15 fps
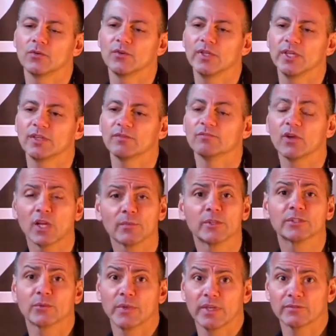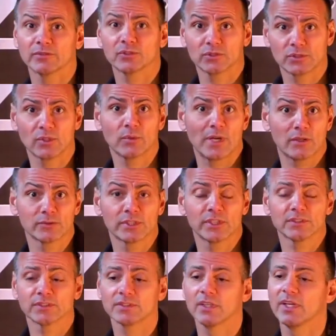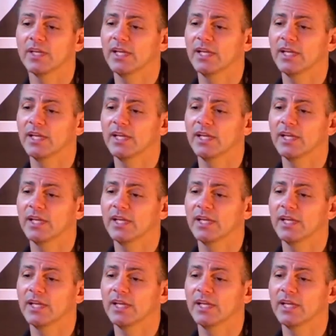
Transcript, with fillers: the environment we have around us.